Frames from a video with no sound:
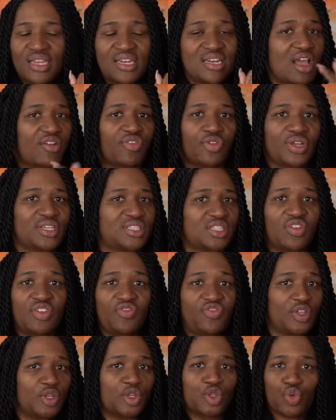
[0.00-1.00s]
It never is. If
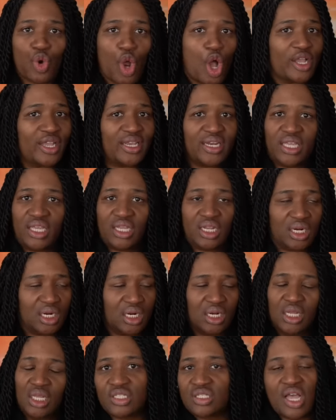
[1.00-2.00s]
it feels wrong in
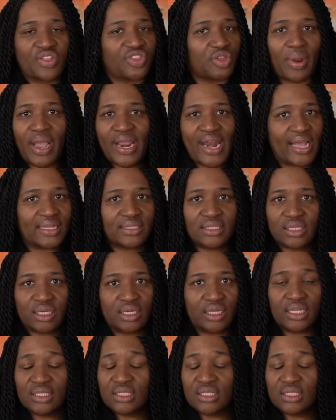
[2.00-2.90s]
here, it's not the right answer.